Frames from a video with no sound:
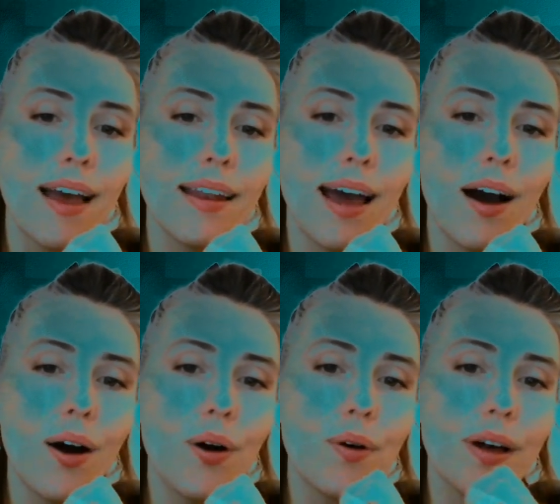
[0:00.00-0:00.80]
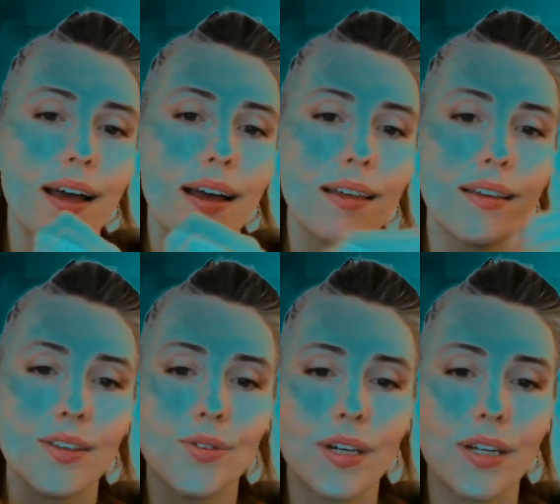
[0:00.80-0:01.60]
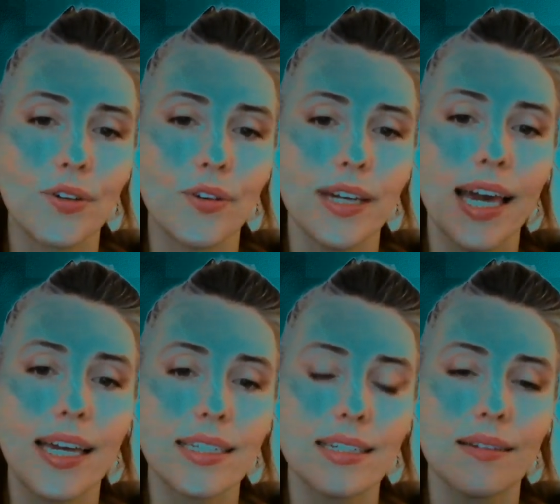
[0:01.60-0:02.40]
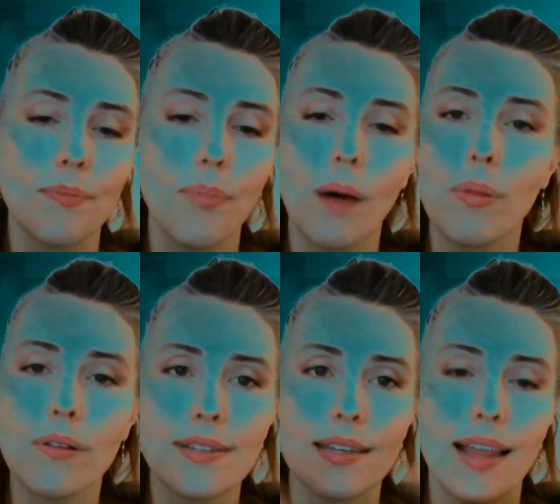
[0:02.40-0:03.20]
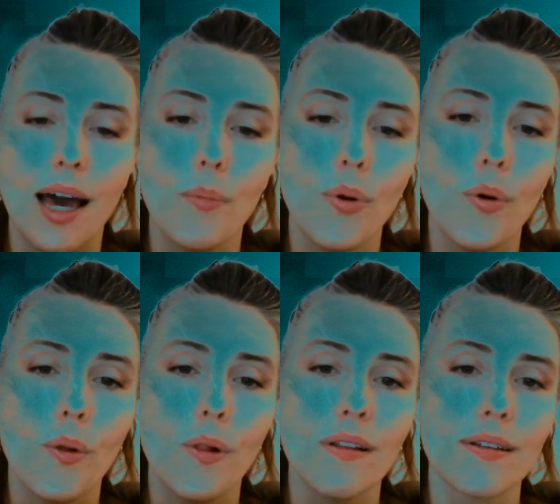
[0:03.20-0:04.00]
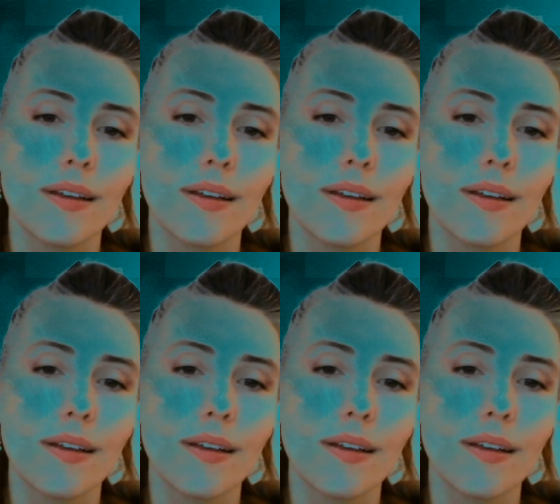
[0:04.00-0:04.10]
and how you can create bubbles in that bowl,